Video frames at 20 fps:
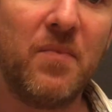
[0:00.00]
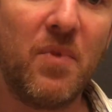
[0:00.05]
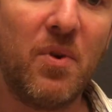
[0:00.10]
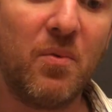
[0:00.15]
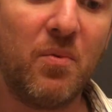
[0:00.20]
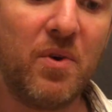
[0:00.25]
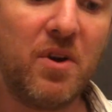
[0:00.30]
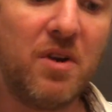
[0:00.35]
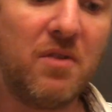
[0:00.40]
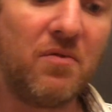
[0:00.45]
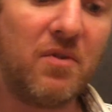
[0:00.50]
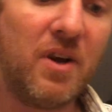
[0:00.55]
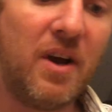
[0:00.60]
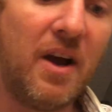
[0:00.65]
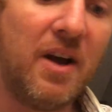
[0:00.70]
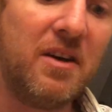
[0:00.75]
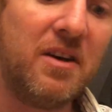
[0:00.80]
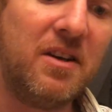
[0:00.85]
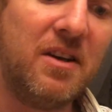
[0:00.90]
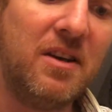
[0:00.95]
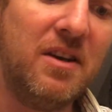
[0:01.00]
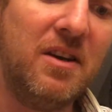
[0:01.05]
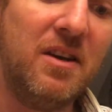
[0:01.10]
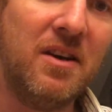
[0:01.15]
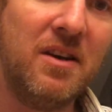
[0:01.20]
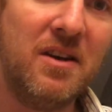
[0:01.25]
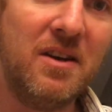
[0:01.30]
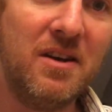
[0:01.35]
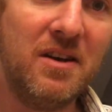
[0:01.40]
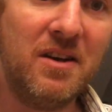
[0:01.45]
When in reality,
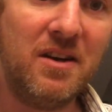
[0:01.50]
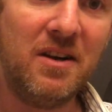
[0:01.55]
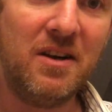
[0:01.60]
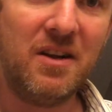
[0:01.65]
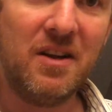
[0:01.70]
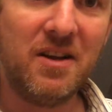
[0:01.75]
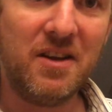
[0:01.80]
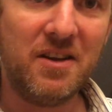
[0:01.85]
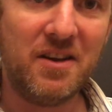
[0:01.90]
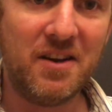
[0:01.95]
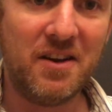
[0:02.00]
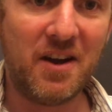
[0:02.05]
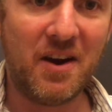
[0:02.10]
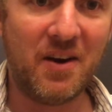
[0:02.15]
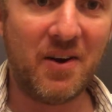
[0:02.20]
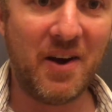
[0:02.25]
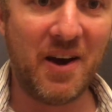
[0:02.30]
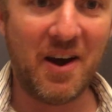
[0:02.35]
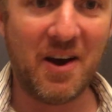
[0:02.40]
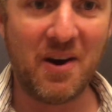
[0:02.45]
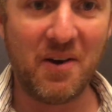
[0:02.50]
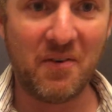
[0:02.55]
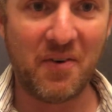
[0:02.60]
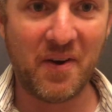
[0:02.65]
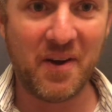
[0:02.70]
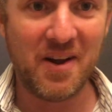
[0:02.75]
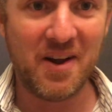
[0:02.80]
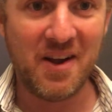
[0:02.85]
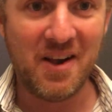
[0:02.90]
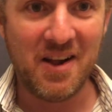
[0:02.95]
you now have
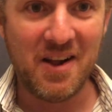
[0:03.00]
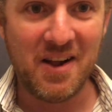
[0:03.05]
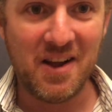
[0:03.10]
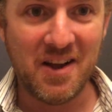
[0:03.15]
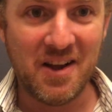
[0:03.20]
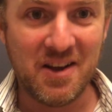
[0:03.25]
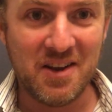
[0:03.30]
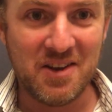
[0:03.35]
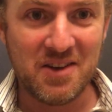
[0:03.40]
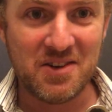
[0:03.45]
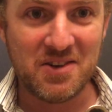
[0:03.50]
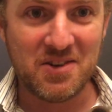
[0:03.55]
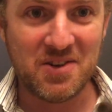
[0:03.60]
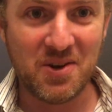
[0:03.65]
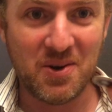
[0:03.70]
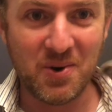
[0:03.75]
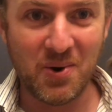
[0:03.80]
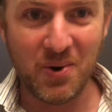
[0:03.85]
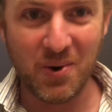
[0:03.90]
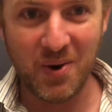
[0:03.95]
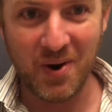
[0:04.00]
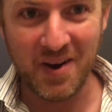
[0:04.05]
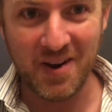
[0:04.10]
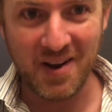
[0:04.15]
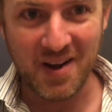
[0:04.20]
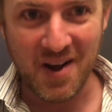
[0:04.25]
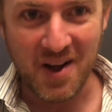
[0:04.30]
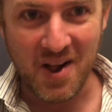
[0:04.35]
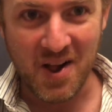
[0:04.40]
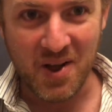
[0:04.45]
2
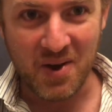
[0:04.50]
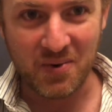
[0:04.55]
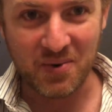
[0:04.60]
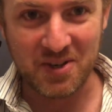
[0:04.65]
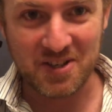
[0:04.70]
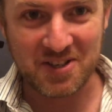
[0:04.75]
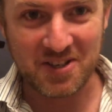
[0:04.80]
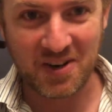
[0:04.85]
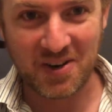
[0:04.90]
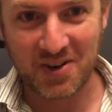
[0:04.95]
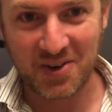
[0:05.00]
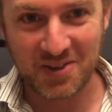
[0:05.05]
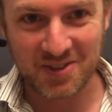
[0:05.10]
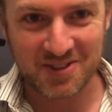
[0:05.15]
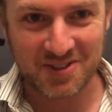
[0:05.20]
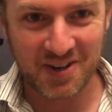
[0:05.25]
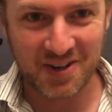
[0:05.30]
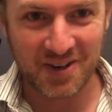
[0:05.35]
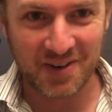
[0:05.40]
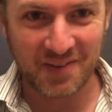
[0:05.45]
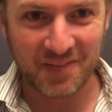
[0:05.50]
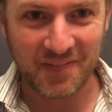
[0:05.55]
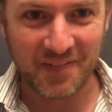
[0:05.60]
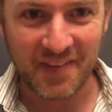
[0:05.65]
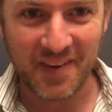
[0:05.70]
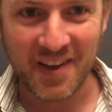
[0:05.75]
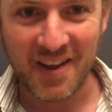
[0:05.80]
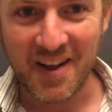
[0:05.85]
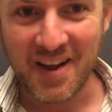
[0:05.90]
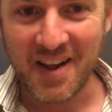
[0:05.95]
with circles on them.
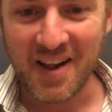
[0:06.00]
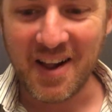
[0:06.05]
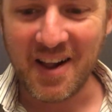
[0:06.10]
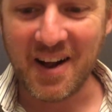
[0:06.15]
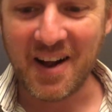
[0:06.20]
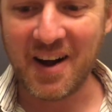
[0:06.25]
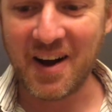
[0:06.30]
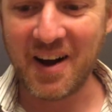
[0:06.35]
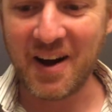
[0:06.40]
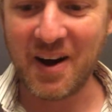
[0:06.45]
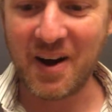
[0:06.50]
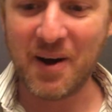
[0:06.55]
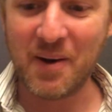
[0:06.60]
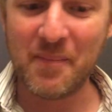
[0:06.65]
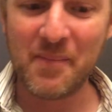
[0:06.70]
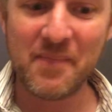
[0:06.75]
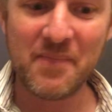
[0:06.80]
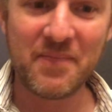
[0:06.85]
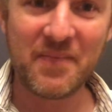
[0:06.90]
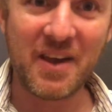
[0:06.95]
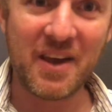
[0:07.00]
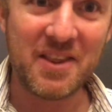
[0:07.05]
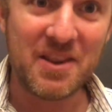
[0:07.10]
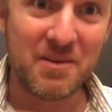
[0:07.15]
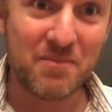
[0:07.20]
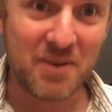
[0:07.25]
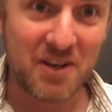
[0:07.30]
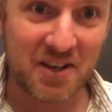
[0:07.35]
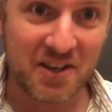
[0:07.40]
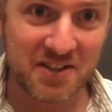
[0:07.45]
And
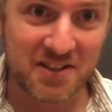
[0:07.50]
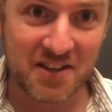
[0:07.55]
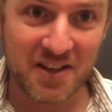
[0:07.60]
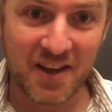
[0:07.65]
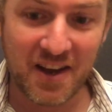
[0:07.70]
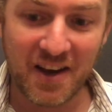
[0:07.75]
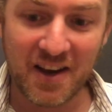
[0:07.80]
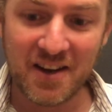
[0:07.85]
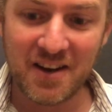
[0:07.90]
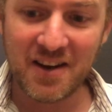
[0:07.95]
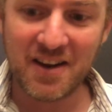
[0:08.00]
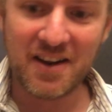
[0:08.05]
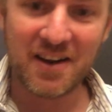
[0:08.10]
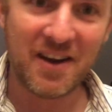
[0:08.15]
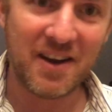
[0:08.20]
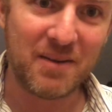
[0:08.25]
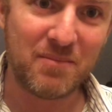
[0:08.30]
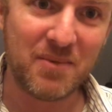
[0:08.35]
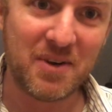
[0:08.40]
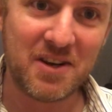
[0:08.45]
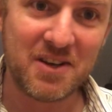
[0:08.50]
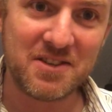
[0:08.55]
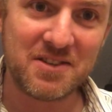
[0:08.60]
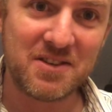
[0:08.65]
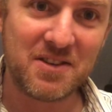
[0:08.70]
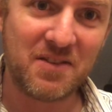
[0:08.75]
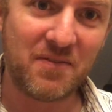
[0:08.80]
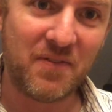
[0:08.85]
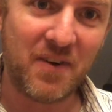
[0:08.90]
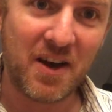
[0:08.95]
then because of that, and because
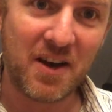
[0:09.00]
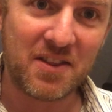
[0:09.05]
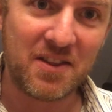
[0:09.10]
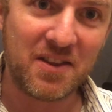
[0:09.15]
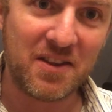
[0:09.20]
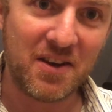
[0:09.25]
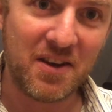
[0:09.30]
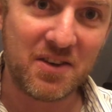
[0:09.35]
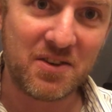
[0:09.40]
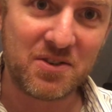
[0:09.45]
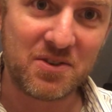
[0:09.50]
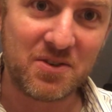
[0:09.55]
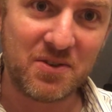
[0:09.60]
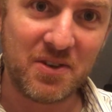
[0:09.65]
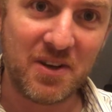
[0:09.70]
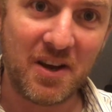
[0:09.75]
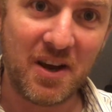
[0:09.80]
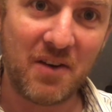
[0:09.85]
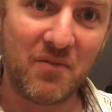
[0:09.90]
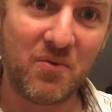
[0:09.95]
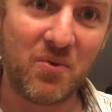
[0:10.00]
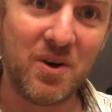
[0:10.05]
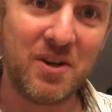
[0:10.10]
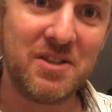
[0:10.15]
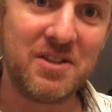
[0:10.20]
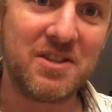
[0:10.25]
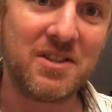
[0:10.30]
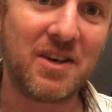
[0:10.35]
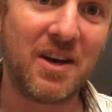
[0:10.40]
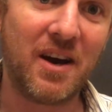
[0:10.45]
of the fact that the others only have
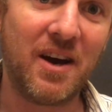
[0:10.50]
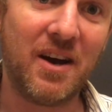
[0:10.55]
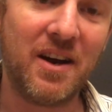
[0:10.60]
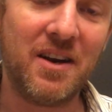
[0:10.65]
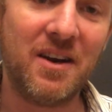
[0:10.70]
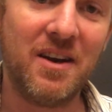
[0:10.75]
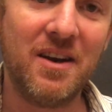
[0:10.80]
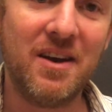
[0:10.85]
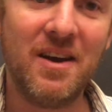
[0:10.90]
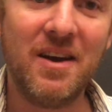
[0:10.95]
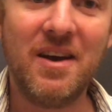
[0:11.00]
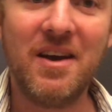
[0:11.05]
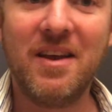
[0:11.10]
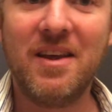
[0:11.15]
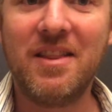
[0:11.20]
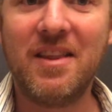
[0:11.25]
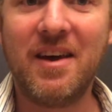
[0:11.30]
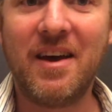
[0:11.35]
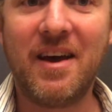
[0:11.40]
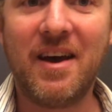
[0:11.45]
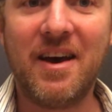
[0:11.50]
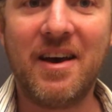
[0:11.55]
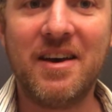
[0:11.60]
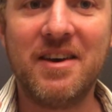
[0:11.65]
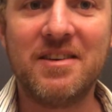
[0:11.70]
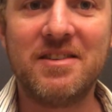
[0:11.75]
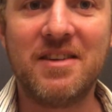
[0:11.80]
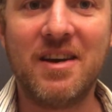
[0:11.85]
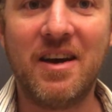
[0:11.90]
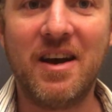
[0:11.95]
one side that
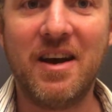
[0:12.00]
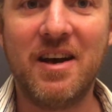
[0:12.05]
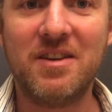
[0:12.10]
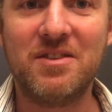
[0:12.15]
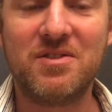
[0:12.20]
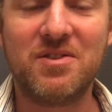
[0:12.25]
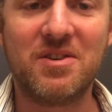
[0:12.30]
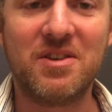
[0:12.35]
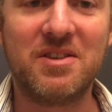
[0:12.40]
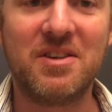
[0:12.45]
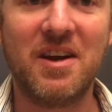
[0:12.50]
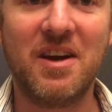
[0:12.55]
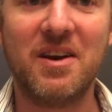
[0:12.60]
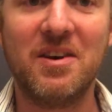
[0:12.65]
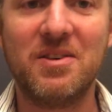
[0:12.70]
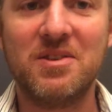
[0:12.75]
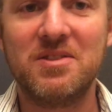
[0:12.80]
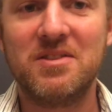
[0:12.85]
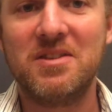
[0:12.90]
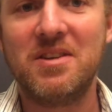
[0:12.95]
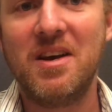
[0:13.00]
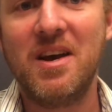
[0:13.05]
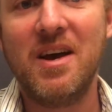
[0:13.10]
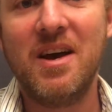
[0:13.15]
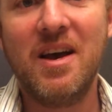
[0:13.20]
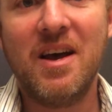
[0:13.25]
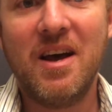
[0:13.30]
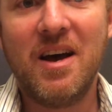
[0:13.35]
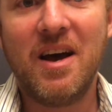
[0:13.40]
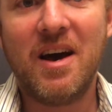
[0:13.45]
has a heads or a tails,
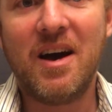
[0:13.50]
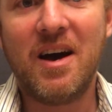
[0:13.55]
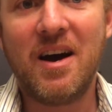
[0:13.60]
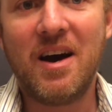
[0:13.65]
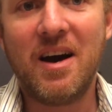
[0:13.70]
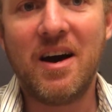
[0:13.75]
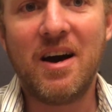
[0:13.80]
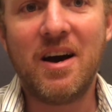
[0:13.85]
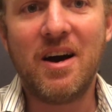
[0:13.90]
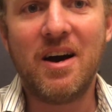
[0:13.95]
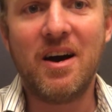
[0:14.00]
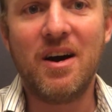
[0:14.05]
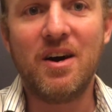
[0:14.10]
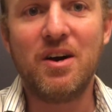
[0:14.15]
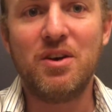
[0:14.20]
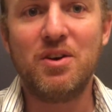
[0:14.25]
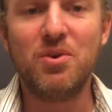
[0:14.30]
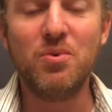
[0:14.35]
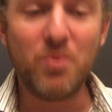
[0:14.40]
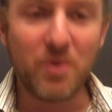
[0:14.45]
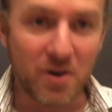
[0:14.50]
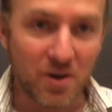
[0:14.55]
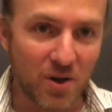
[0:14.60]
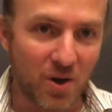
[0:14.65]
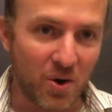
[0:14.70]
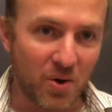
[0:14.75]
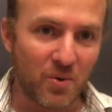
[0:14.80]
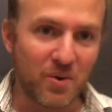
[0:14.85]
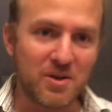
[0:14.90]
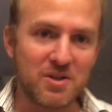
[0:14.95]
you will
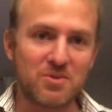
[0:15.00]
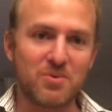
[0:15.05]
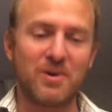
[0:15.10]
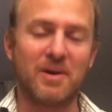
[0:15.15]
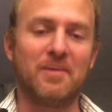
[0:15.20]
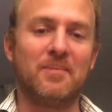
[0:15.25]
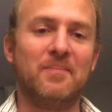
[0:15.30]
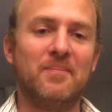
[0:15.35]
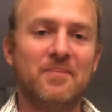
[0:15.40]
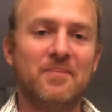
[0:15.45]
always win.